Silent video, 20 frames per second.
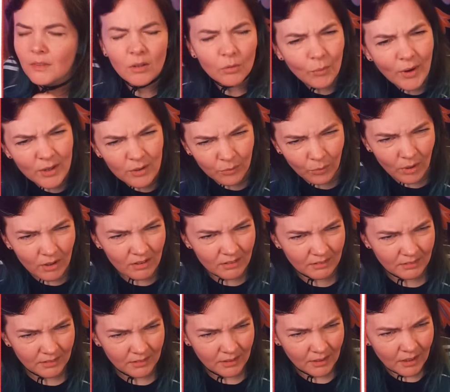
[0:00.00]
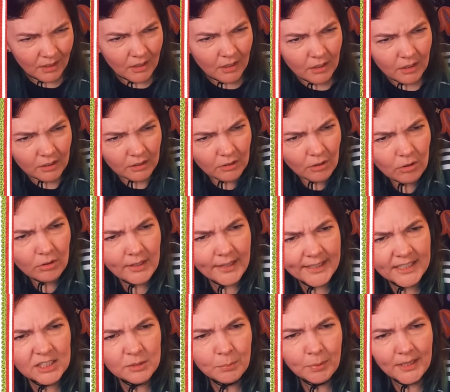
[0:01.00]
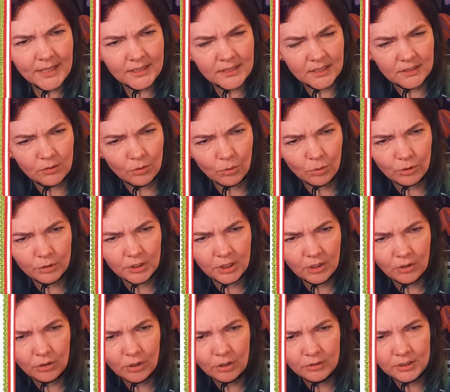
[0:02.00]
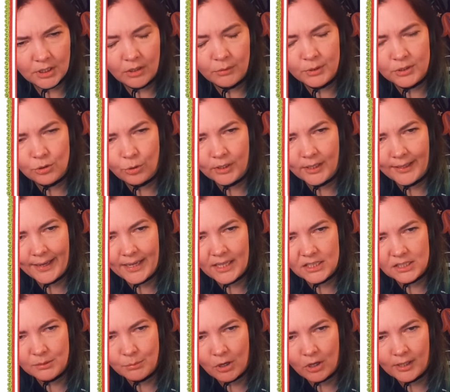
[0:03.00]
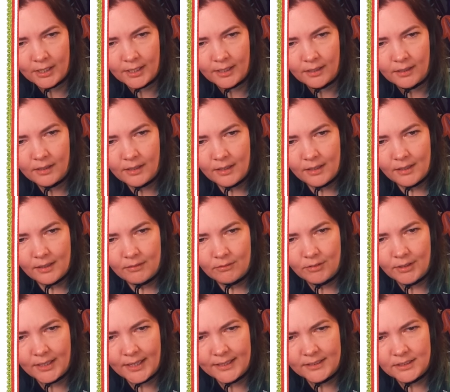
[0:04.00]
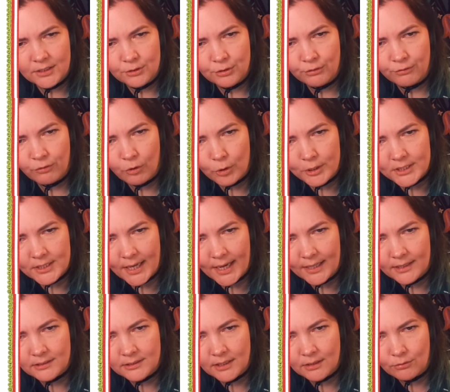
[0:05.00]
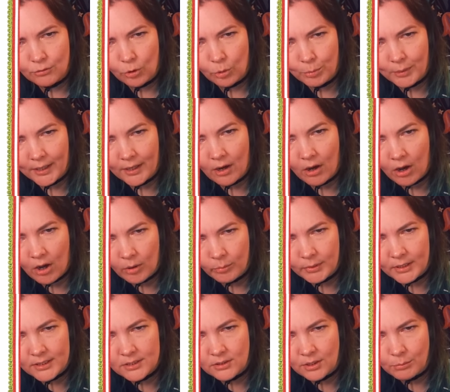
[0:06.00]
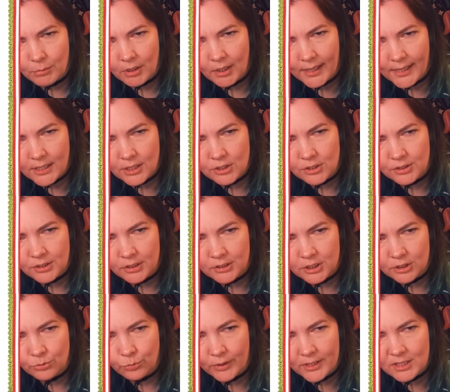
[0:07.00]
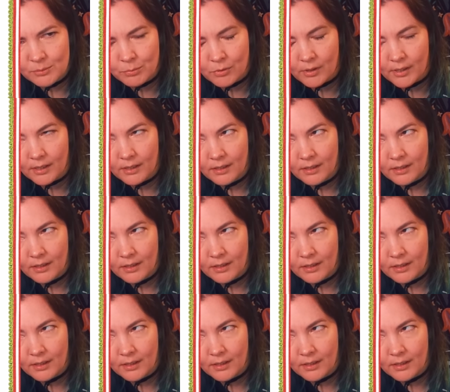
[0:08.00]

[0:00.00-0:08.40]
Wait, what? Non-explicit audio content. Are we talking ASMR here? Relating to voice acting, roleplay, harmless stimulation such as whispering.